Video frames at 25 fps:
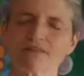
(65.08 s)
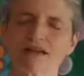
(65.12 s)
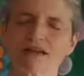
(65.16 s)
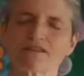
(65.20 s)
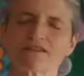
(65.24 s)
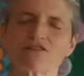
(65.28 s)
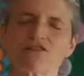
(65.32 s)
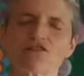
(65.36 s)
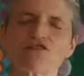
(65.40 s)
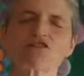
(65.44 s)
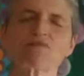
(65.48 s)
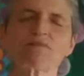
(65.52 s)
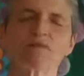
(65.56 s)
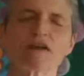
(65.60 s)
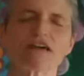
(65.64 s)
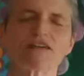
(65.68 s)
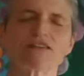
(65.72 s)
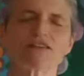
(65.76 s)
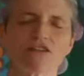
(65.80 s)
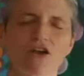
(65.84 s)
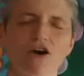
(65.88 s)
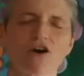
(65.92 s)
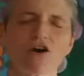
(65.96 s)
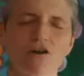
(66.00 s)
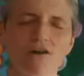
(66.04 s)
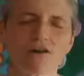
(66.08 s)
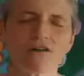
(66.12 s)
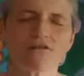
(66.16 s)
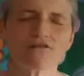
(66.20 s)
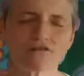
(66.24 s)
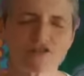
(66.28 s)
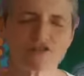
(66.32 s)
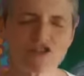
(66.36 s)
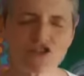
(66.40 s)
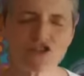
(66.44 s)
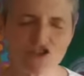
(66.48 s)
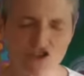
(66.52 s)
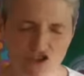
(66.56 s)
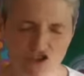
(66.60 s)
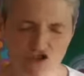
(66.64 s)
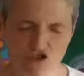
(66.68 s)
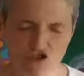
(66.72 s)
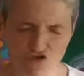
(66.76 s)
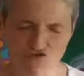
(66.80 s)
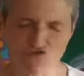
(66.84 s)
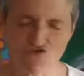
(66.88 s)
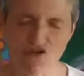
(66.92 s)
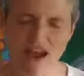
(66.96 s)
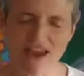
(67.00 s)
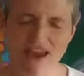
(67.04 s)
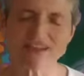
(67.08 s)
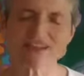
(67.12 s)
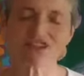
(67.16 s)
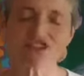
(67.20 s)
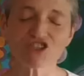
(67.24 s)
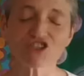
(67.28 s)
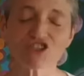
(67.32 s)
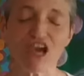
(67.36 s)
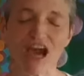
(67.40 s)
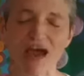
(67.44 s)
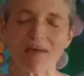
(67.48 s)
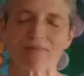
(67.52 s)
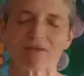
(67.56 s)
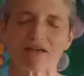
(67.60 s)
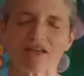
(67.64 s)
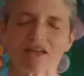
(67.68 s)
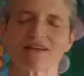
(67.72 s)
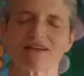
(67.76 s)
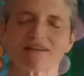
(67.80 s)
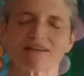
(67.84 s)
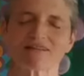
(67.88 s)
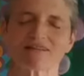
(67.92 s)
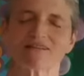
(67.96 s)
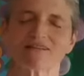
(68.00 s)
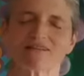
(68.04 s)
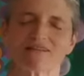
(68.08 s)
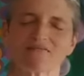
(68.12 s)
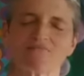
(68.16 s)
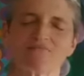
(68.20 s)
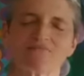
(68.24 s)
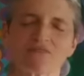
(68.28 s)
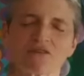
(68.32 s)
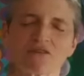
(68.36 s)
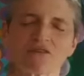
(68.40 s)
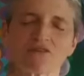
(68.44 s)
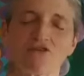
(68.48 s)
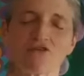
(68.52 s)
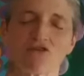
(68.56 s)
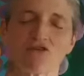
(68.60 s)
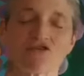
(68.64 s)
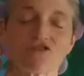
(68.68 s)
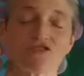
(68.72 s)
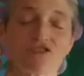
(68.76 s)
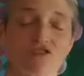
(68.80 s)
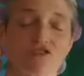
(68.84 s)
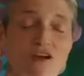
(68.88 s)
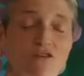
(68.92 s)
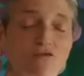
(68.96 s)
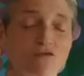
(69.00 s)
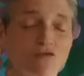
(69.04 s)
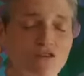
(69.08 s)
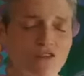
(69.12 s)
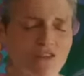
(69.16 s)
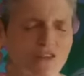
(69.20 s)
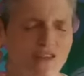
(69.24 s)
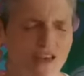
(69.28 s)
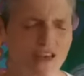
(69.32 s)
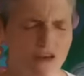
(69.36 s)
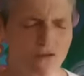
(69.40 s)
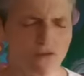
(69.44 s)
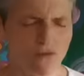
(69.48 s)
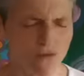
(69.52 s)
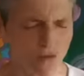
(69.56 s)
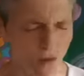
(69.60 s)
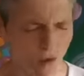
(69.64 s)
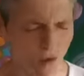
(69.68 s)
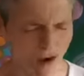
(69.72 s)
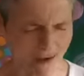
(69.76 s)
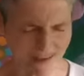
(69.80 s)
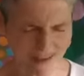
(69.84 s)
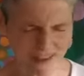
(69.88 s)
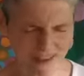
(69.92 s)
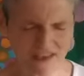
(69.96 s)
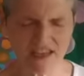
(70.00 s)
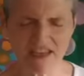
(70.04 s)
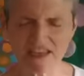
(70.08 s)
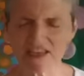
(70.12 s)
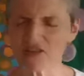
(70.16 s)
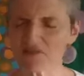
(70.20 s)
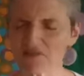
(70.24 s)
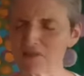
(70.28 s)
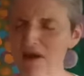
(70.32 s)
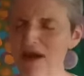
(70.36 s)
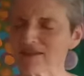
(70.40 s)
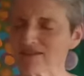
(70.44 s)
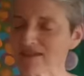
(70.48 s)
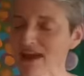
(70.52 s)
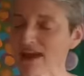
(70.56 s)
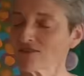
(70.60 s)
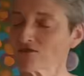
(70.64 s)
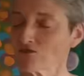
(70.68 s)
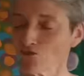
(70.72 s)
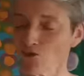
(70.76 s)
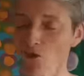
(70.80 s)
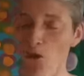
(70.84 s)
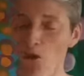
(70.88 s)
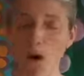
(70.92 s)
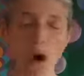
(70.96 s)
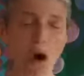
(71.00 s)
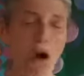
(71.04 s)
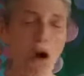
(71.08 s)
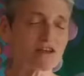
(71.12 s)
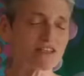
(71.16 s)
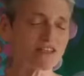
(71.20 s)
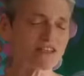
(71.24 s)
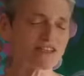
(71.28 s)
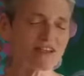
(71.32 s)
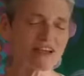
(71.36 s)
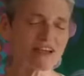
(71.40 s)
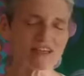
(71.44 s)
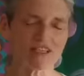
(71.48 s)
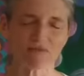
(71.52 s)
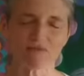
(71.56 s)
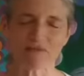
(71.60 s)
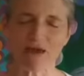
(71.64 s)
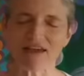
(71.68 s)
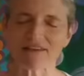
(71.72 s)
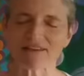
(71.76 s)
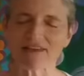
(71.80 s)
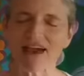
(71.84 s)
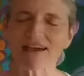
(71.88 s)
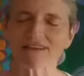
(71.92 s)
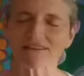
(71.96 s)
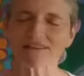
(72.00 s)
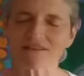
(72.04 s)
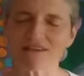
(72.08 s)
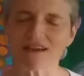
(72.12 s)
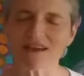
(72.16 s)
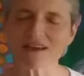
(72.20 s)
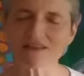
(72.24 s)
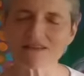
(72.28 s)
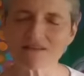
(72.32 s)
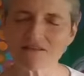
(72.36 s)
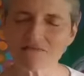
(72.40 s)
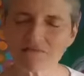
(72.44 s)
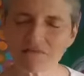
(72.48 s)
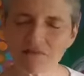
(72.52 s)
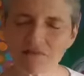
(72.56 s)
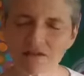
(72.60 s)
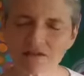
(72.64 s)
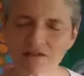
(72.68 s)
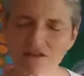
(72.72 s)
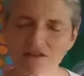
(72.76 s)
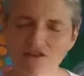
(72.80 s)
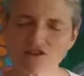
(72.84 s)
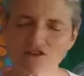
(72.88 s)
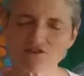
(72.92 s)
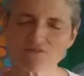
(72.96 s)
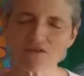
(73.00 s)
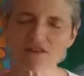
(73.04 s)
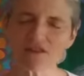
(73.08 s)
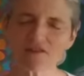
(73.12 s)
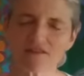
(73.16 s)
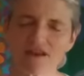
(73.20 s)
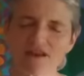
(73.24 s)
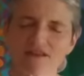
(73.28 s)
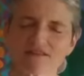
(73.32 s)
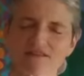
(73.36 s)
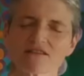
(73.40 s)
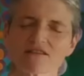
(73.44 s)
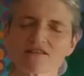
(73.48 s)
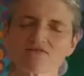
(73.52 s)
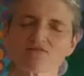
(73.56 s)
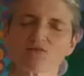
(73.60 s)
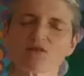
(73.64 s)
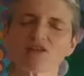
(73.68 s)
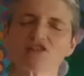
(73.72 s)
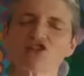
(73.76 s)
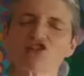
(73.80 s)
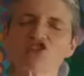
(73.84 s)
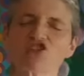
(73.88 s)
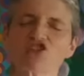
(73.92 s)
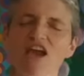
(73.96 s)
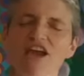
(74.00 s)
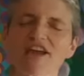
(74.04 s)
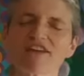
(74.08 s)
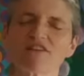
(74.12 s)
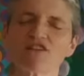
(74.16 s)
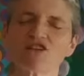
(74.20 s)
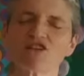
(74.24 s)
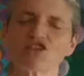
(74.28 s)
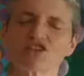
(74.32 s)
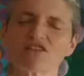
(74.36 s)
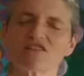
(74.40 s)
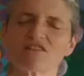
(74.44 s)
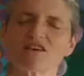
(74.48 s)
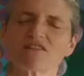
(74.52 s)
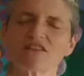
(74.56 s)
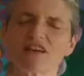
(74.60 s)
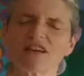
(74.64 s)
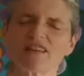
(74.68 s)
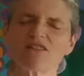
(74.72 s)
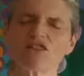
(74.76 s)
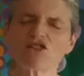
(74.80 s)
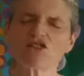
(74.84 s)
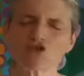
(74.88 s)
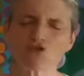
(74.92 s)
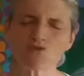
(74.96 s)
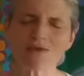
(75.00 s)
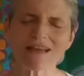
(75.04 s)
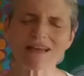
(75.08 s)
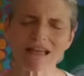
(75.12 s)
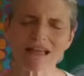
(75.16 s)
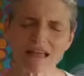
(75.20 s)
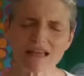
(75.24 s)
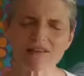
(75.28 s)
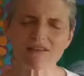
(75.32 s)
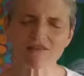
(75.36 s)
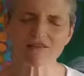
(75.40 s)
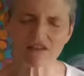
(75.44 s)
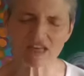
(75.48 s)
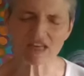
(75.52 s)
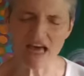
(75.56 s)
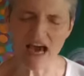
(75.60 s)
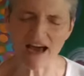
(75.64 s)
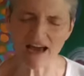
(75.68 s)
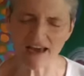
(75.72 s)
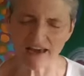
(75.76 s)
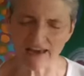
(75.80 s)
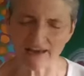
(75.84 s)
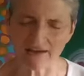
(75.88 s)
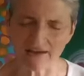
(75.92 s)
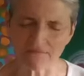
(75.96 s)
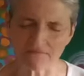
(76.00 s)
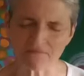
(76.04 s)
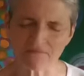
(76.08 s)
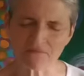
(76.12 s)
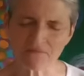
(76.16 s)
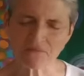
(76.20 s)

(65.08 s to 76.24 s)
It's going to be a year of strange happenings. You're going to go and say, oh, I didn't expect that. Oh, I didn't expect that. Yes, there are going to be things that will change in the twinkling of an eye.